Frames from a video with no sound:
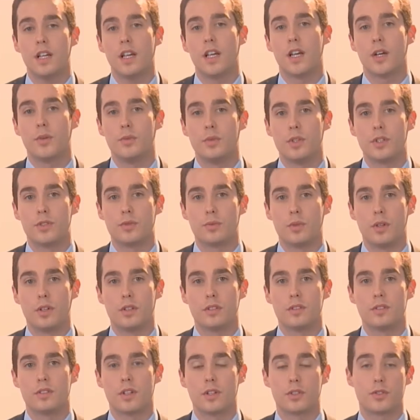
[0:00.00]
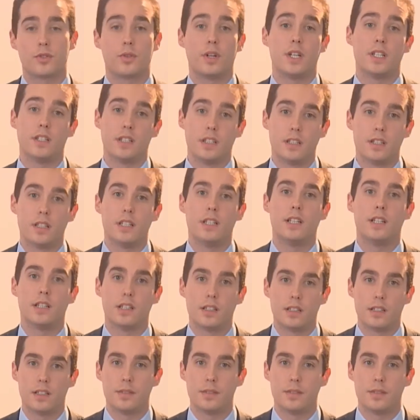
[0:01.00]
and which ones are trading illegally.